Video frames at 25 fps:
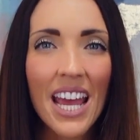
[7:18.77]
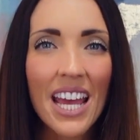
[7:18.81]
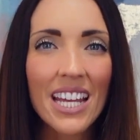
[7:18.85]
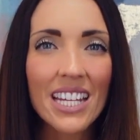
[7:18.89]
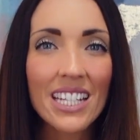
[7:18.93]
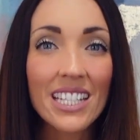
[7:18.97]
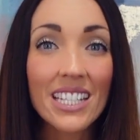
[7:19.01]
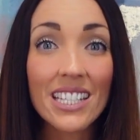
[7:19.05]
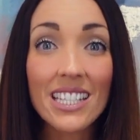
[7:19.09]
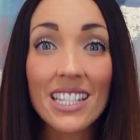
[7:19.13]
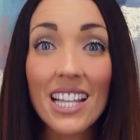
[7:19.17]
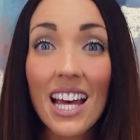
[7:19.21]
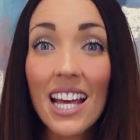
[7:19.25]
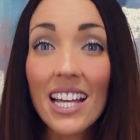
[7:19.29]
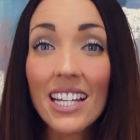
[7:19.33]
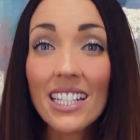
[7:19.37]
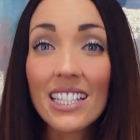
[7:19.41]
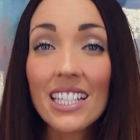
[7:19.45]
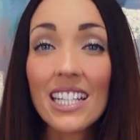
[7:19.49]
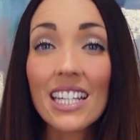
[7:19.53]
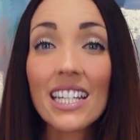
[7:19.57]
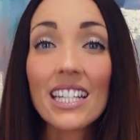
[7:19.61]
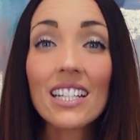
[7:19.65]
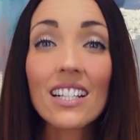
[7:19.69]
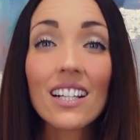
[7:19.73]
Designed
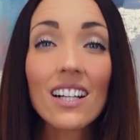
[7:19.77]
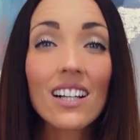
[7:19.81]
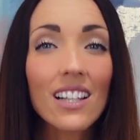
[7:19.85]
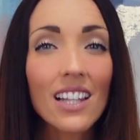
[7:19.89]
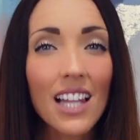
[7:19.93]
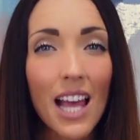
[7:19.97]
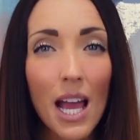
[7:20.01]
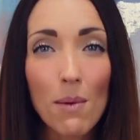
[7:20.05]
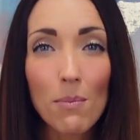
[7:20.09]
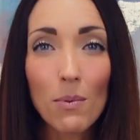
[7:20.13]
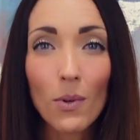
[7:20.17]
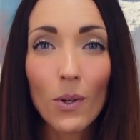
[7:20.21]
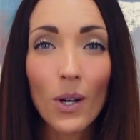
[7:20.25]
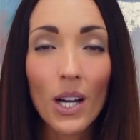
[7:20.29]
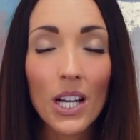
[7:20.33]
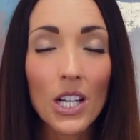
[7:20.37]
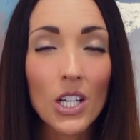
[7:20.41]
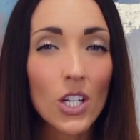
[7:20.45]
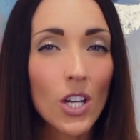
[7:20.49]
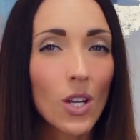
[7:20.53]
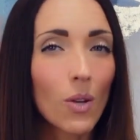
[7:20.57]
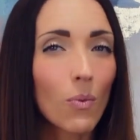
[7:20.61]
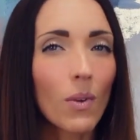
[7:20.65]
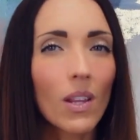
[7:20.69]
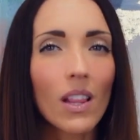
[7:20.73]
in
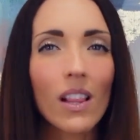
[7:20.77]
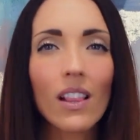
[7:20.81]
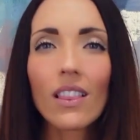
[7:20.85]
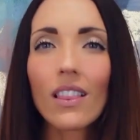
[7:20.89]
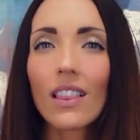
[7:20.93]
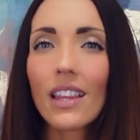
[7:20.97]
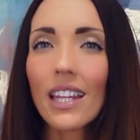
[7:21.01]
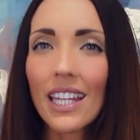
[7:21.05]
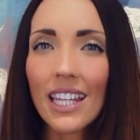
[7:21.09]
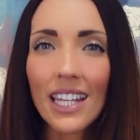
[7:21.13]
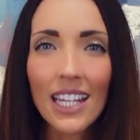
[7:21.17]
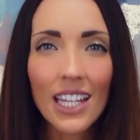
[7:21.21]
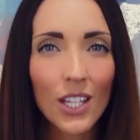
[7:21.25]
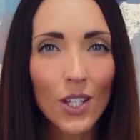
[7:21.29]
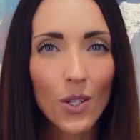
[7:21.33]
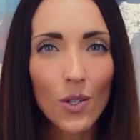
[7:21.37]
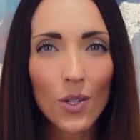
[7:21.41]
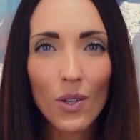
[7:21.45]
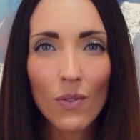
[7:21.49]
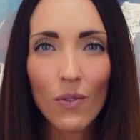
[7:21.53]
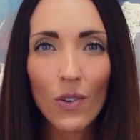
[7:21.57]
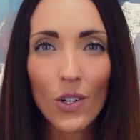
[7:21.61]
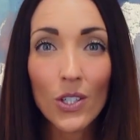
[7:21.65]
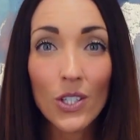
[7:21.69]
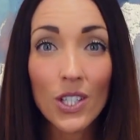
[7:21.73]
collaboration with leading
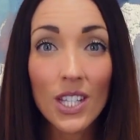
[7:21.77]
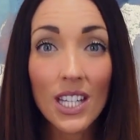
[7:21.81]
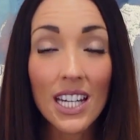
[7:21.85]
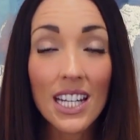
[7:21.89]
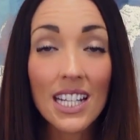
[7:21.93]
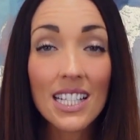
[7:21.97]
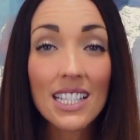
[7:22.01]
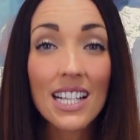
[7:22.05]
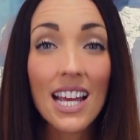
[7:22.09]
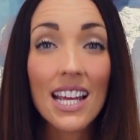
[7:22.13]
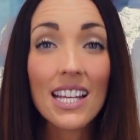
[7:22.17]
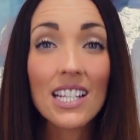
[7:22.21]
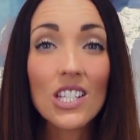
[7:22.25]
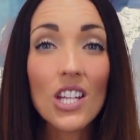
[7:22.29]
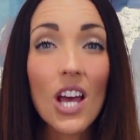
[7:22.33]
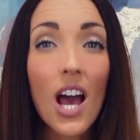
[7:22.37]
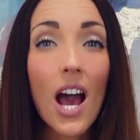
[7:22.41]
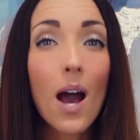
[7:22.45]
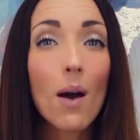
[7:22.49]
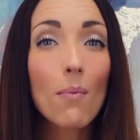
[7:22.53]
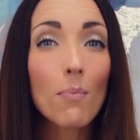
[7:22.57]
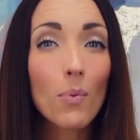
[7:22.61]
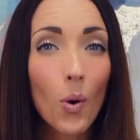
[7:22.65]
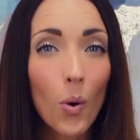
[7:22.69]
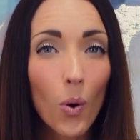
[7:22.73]
universities and
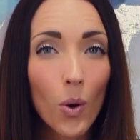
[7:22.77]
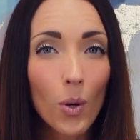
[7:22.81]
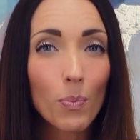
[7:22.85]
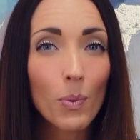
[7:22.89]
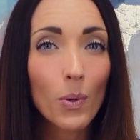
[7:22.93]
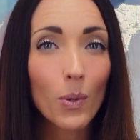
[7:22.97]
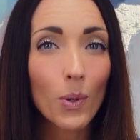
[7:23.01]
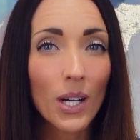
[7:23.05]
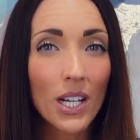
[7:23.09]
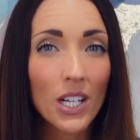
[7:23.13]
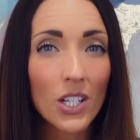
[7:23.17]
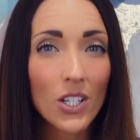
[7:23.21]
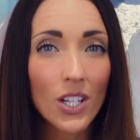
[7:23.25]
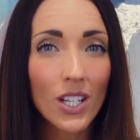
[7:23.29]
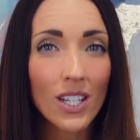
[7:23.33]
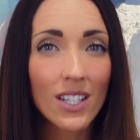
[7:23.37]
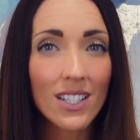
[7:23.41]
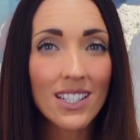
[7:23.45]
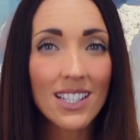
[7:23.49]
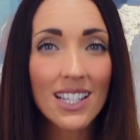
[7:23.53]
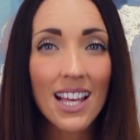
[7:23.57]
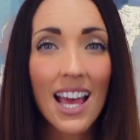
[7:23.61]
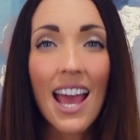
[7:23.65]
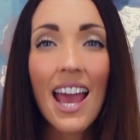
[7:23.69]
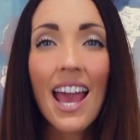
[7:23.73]
top corporations,